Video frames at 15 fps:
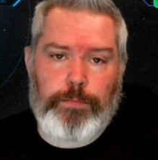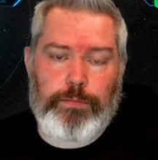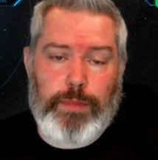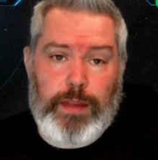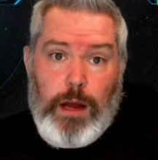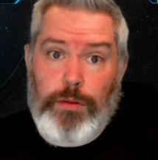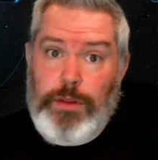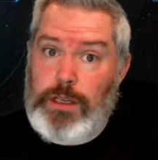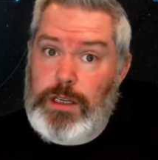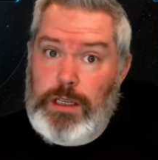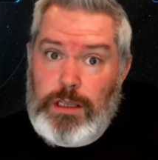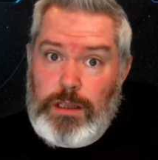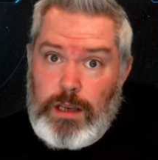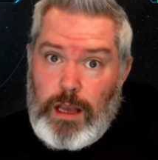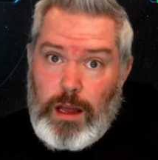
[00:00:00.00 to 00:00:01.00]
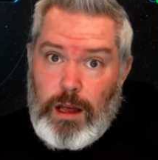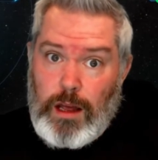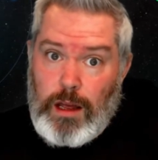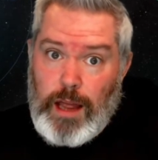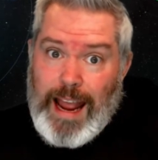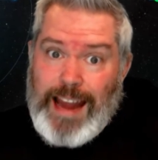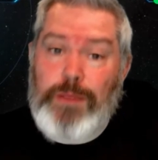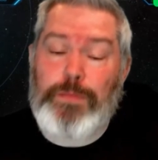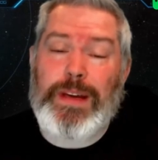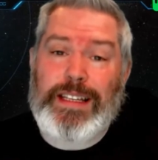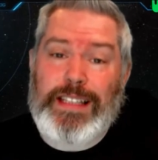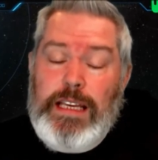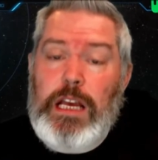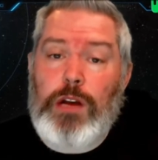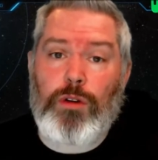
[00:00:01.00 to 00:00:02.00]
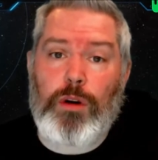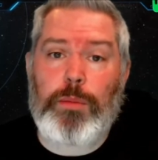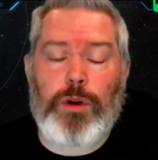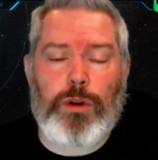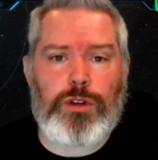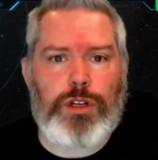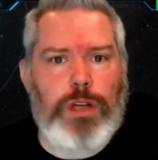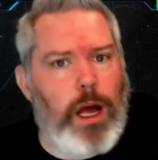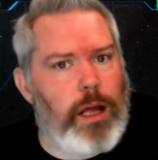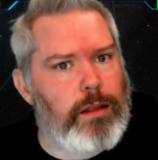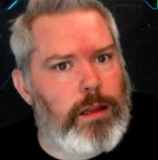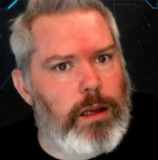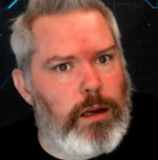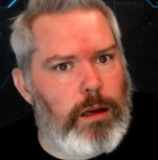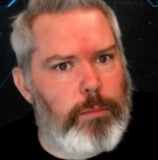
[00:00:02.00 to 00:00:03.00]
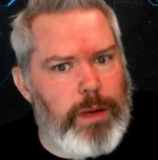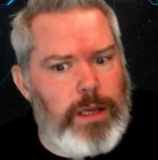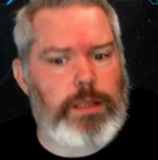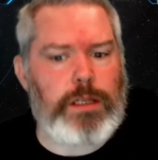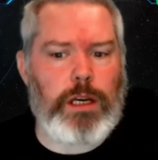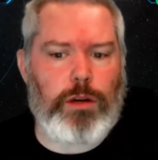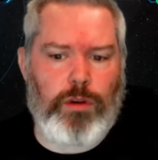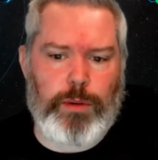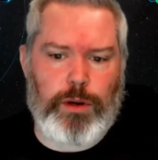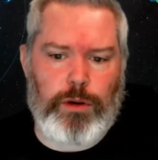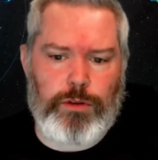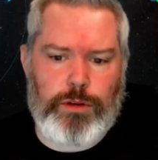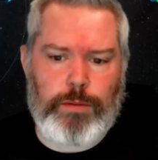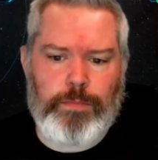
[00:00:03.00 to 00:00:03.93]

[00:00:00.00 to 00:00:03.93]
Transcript: Now, this is NPC criminals, not the PC criminals.